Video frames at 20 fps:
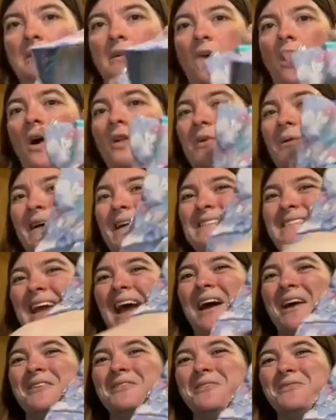all the way
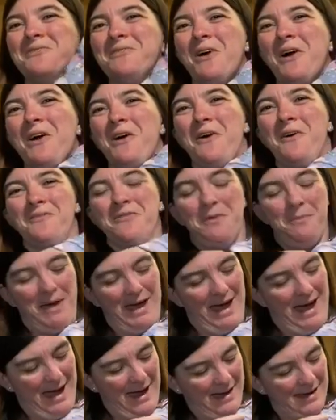down the front of the
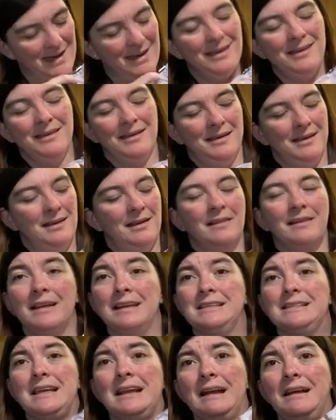bag. Like I
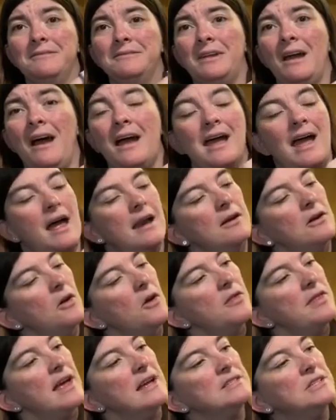said, I've not had an
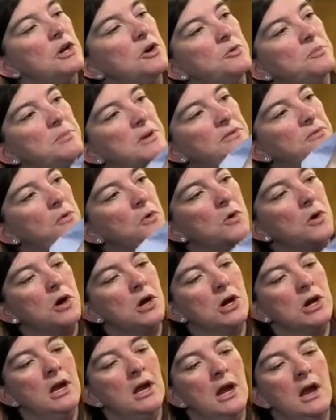all that tote
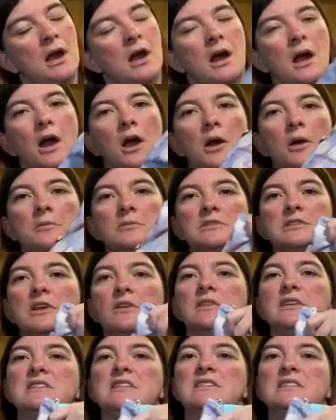before, um, so
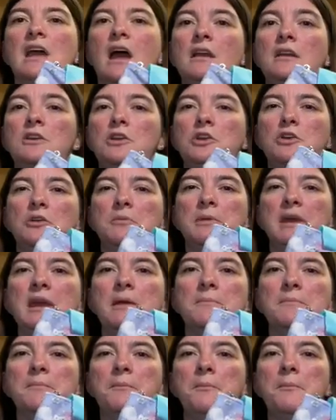this is kind of new to me,
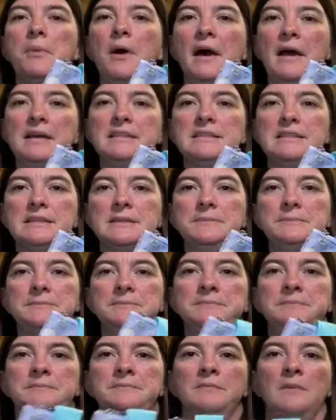but
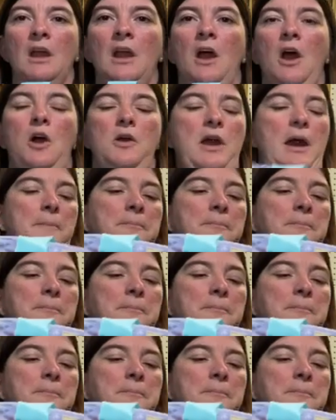okay.